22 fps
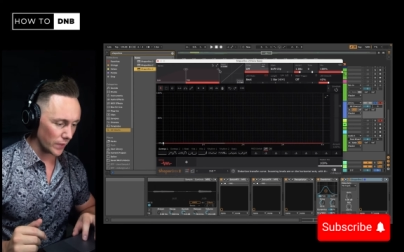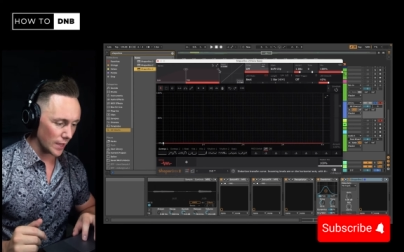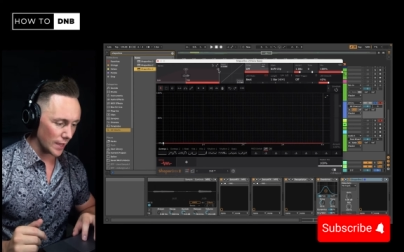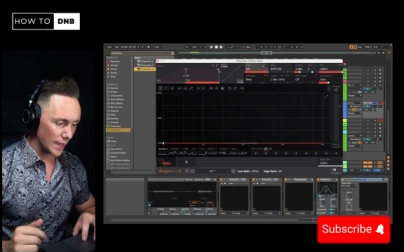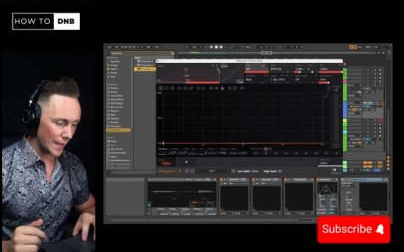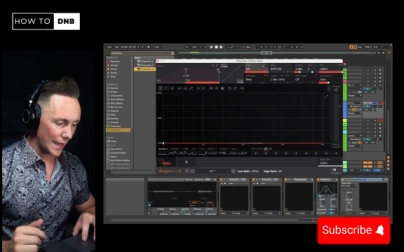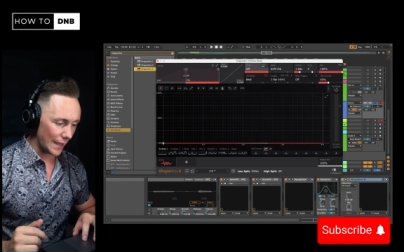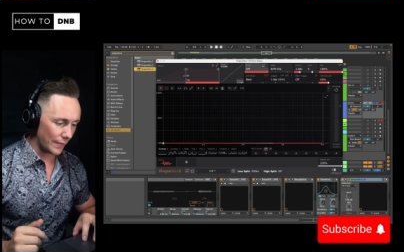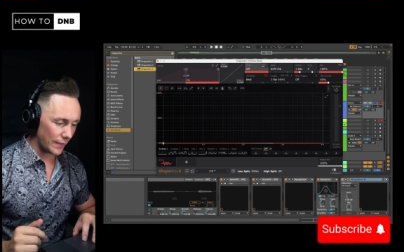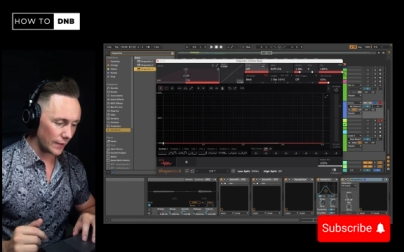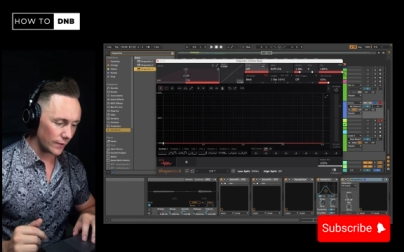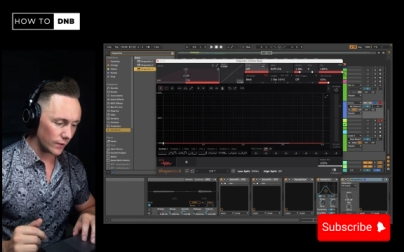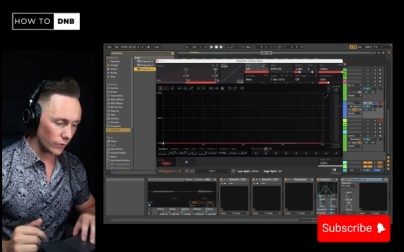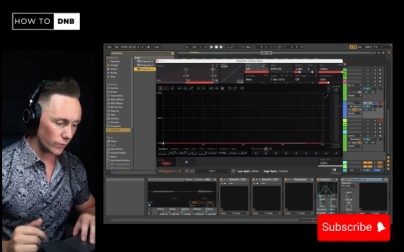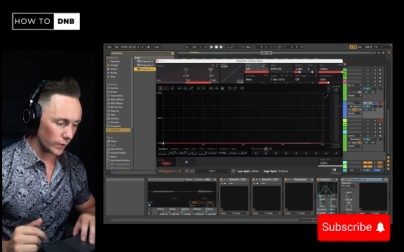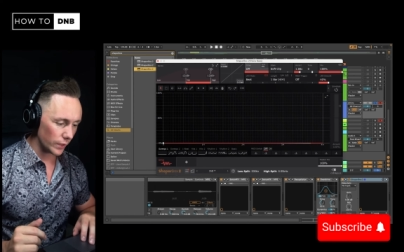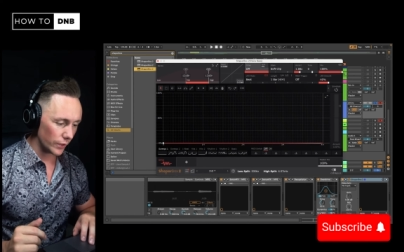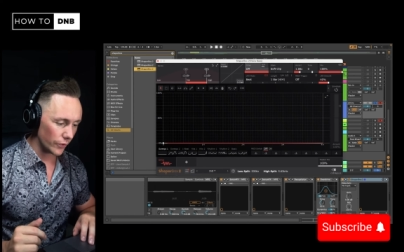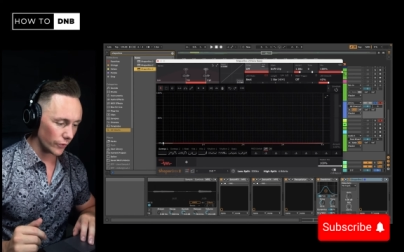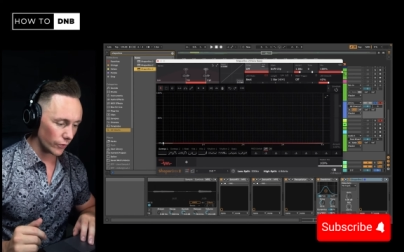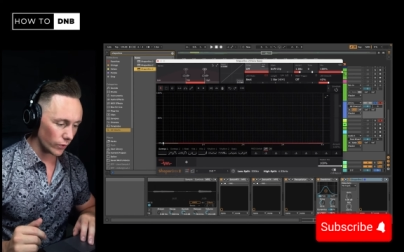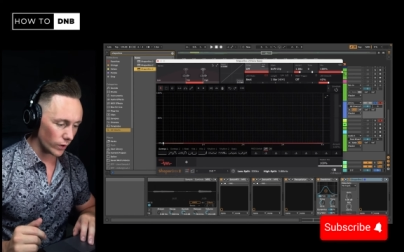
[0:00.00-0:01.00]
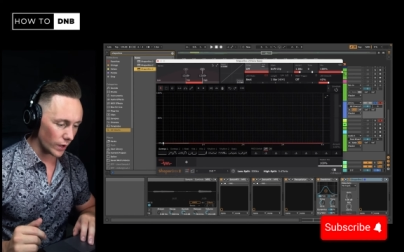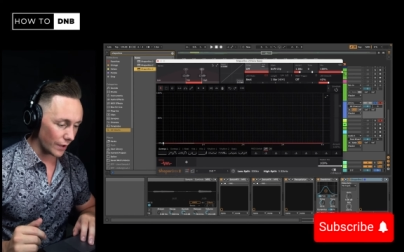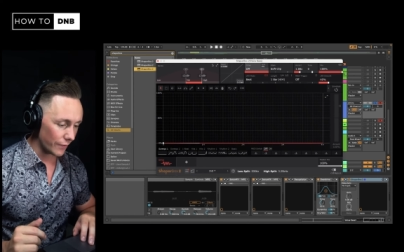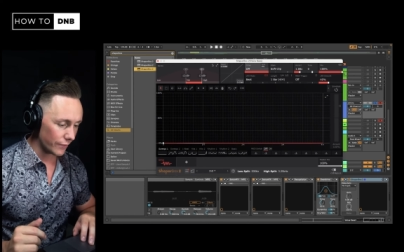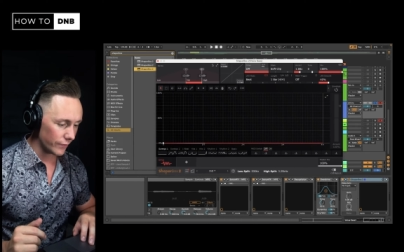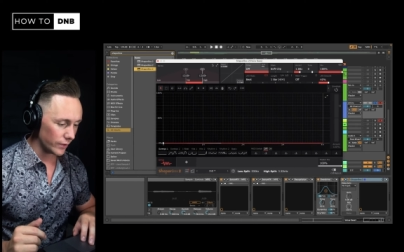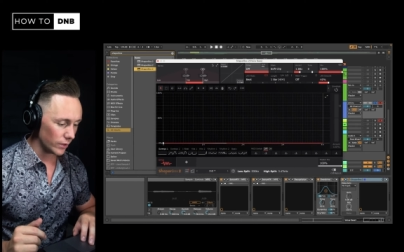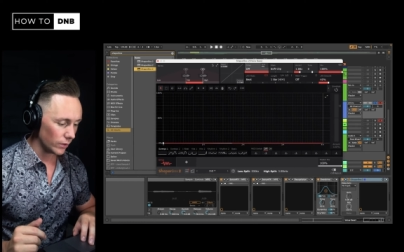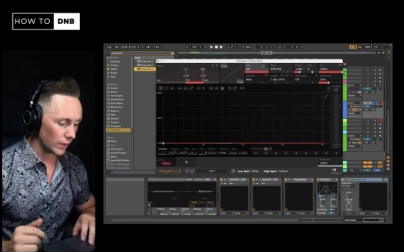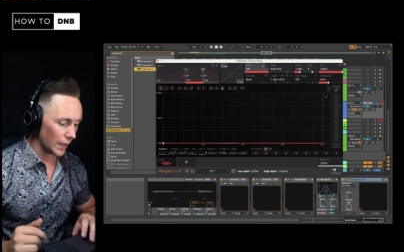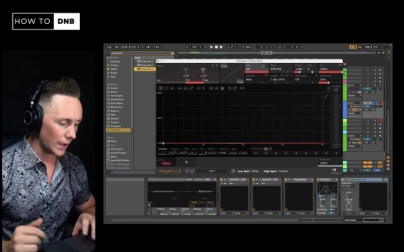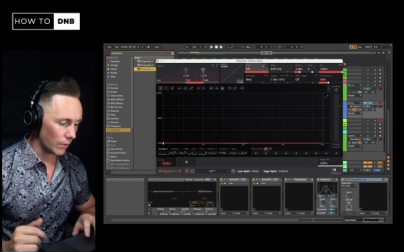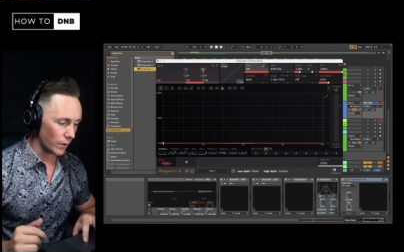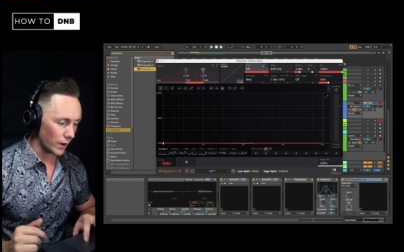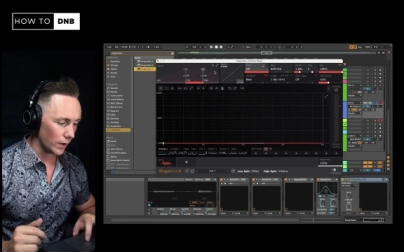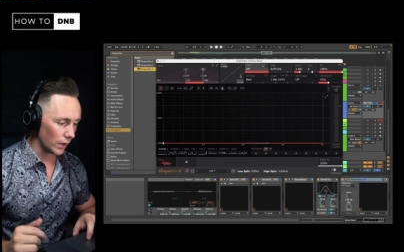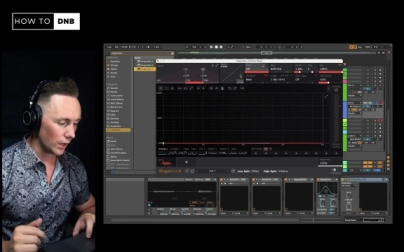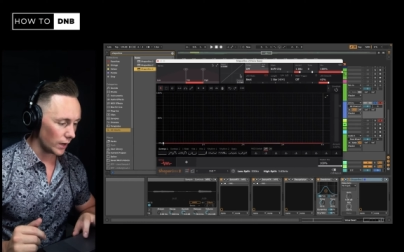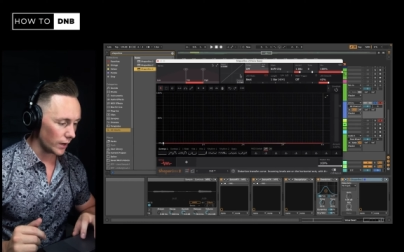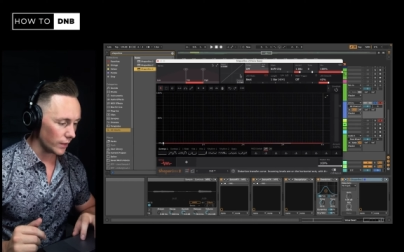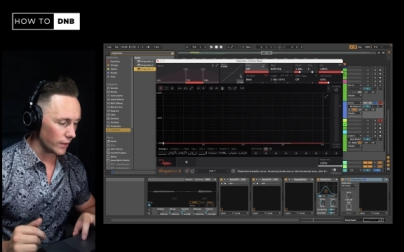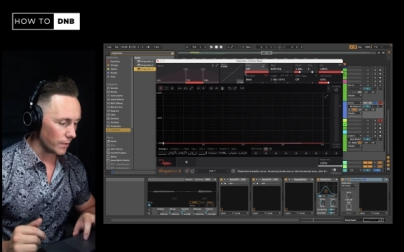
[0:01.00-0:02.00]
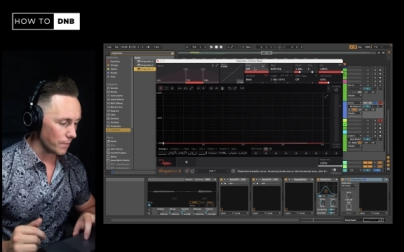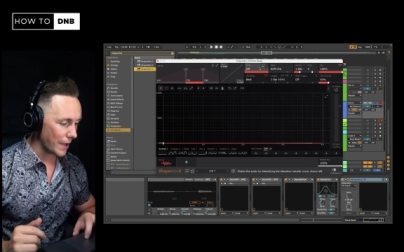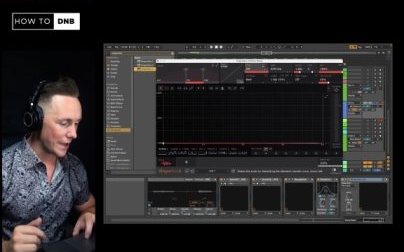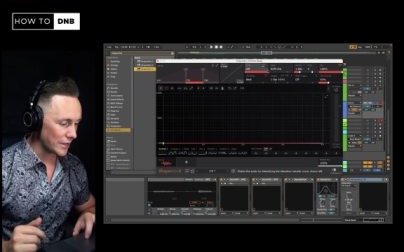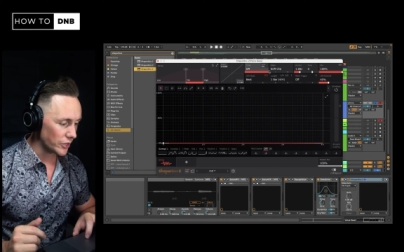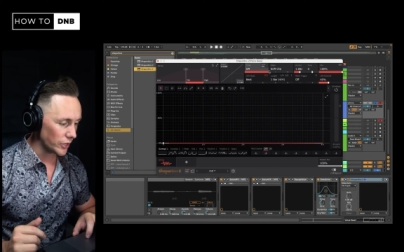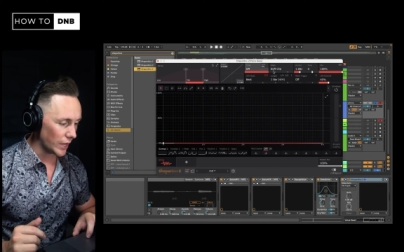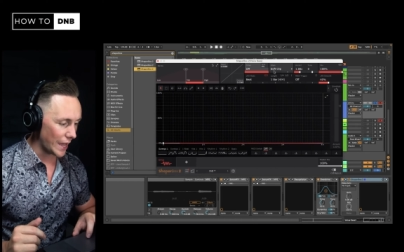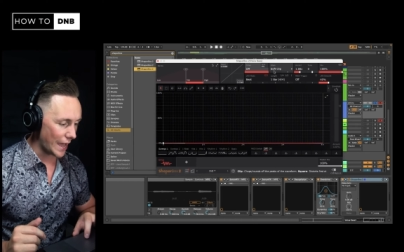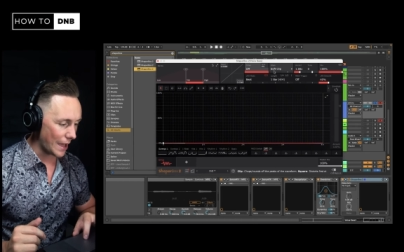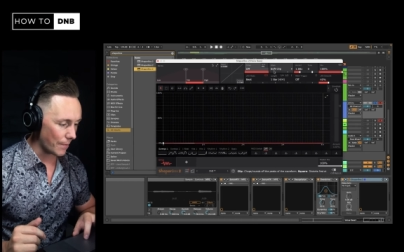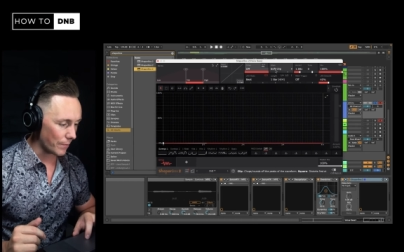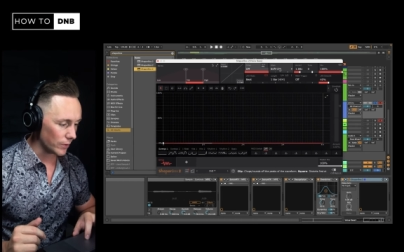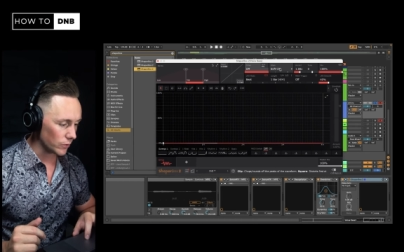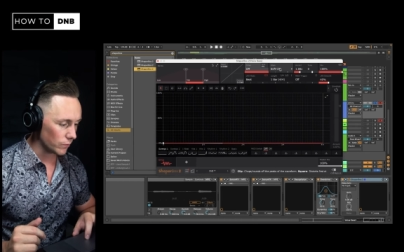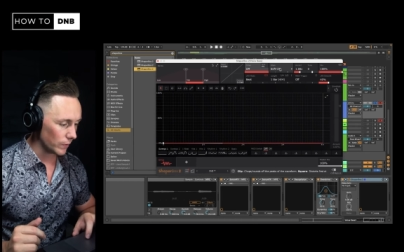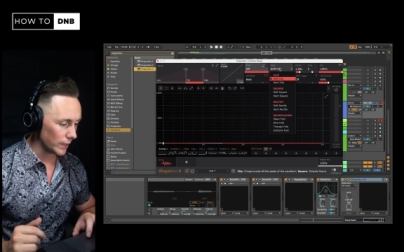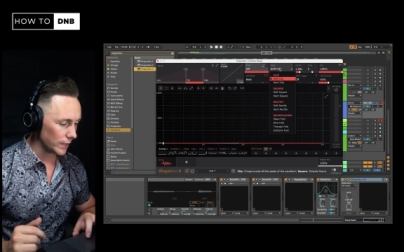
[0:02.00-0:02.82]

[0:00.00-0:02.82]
And this is really sort of, I feel like, where a lot of the magic happens.